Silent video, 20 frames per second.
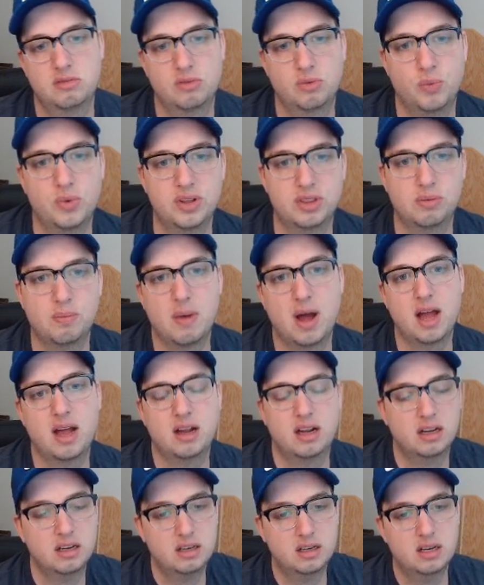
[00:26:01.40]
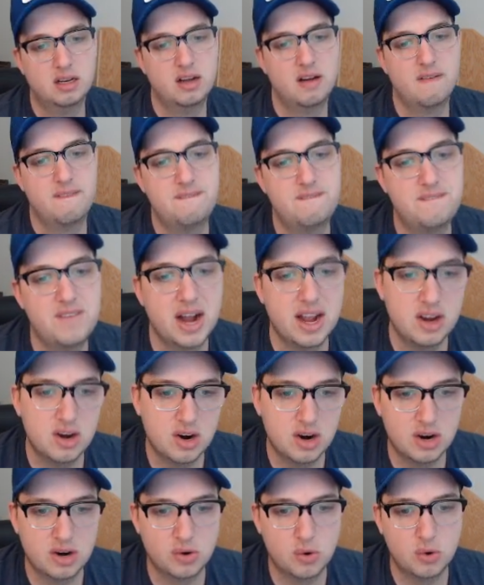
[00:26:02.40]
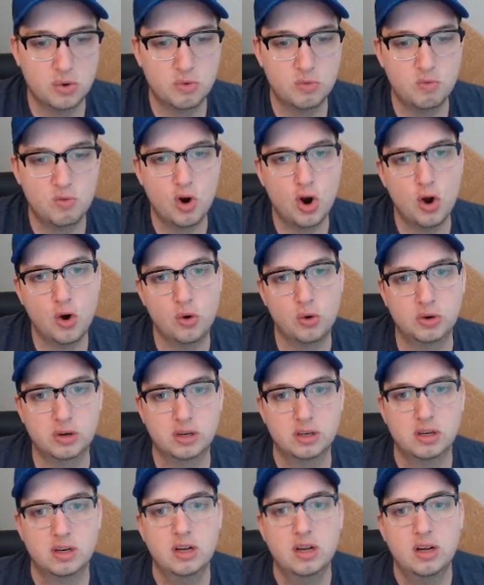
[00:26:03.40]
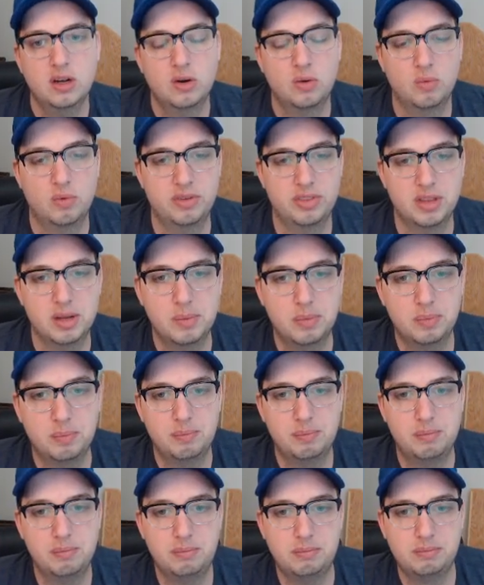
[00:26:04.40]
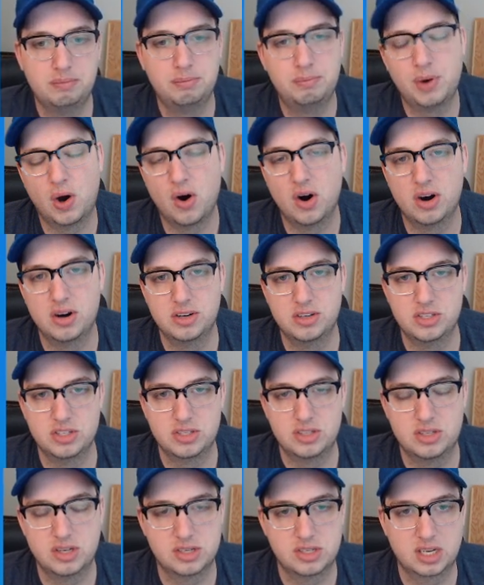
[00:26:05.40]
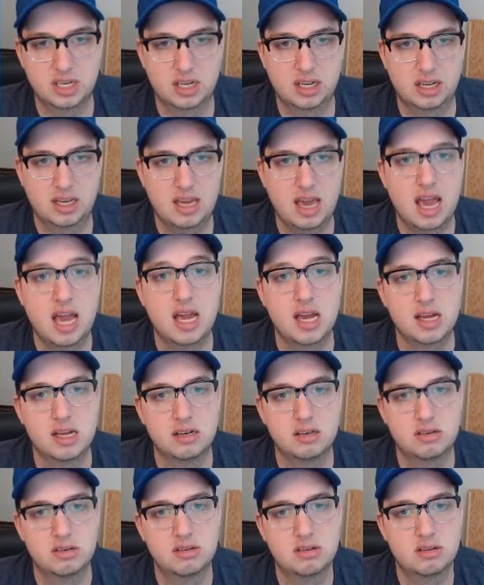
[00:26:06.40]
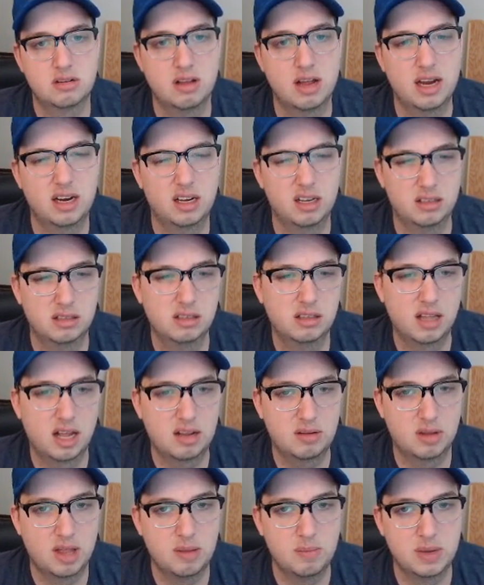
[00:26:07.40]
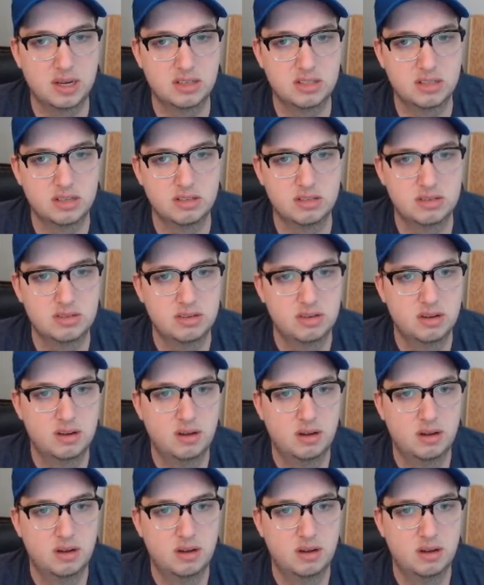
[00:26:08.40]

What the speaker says: with my fighter or rogue when the bard just can't. Like that makes sense.